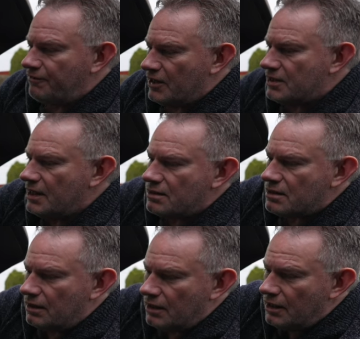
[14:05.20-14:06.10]
fixed
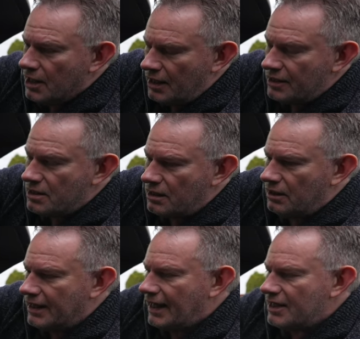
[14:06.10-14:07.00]
into the
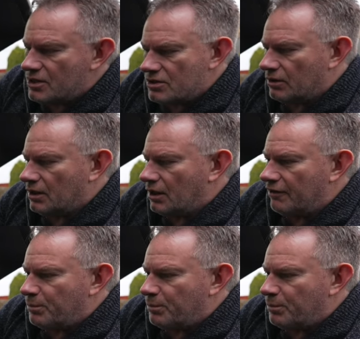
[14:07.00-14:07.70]
locators on the glove